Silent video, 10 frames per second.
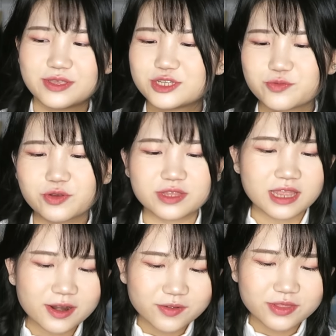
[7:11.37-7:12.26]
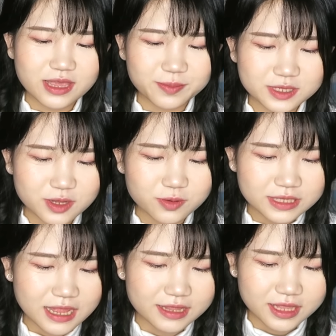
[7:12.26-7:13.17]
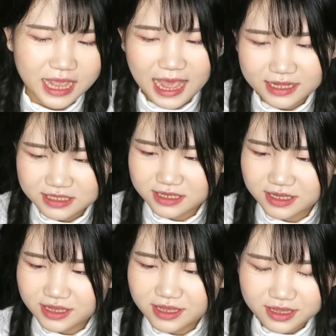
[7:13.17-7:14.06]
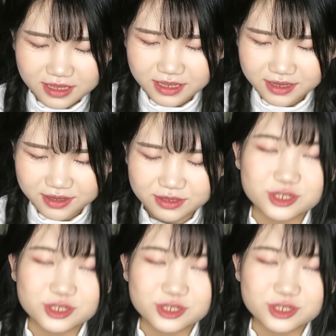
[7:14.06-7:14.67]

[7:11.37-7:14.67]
she wrote the title, the episode, and the cast. And